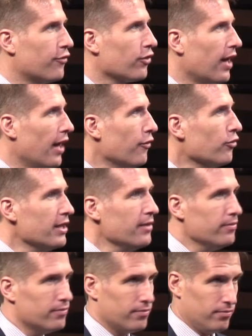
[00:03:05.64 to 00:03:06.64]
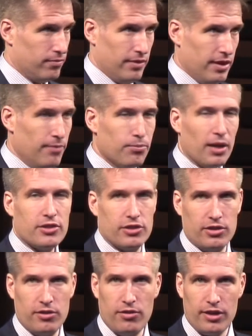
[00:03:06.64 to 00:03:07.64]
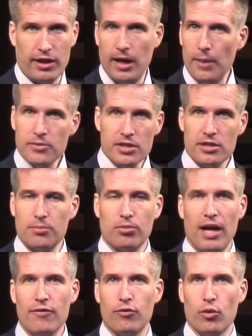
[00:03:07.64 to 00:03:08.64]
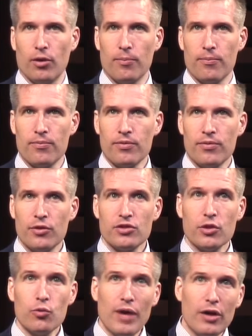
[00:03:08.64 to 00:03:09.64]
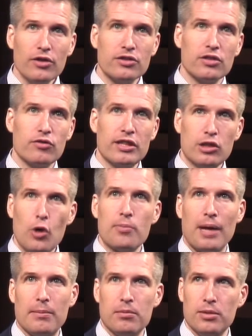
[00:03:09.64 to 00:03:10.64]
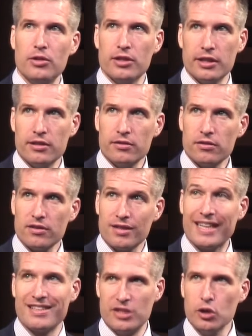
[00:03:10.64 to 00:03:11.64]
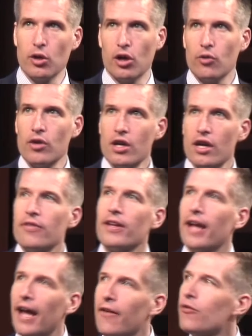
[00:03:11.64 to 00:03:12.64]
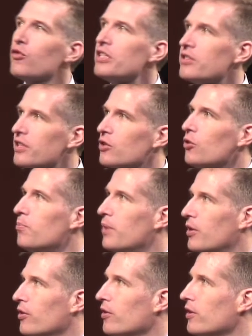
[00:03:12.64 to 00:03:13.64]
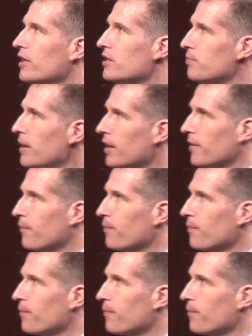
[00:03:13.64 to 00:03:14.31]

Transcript: for every impression that comes into the platform, there's a relatively low probability, like zero, that every single bidder is bidding.